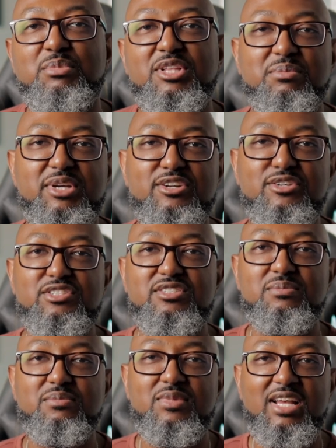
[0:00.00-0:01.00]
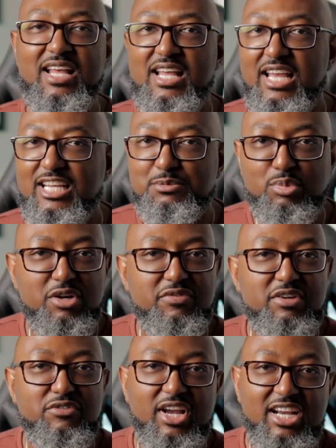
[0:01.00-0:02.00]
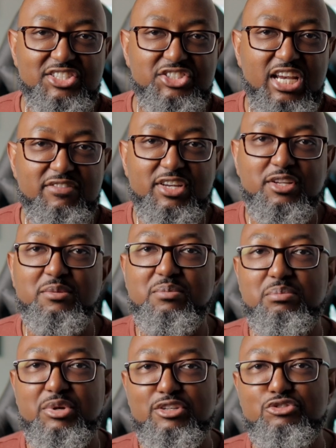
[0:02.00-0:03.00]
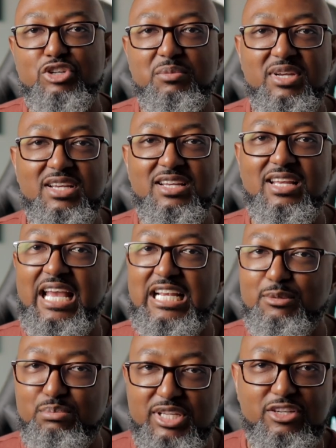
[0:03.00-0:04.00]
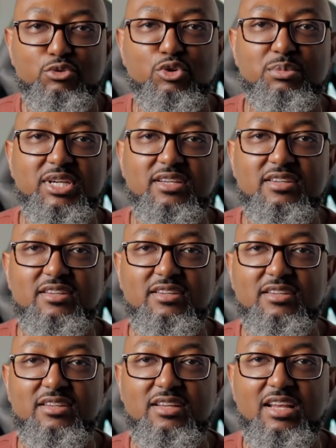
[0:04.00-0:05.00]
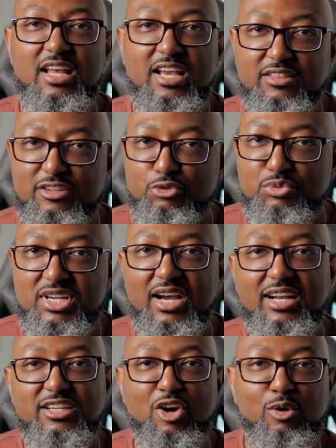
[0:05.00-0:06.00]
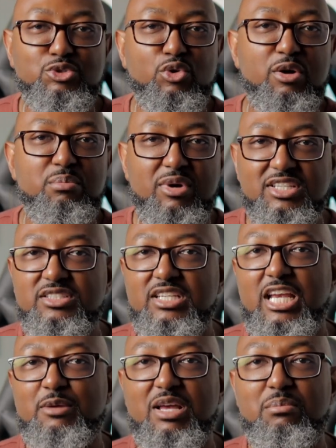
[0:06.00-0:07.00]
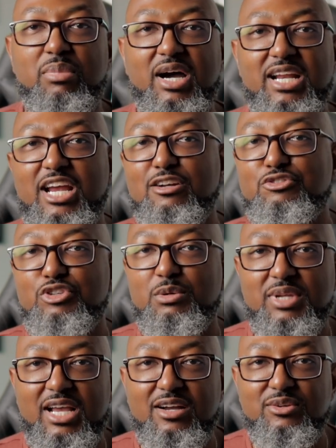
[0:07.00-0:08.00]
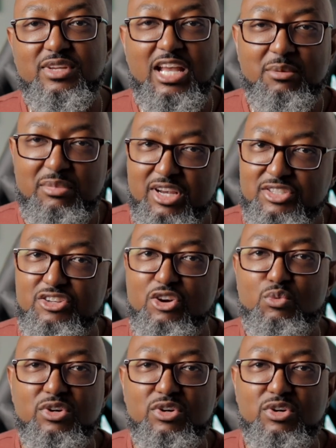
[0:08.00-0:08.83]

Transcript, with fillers: millimeters. It's perfect for head shaving, beard trimming, and complete grooming. The three guide combs are a must to keep that body hair trimmed down because you don't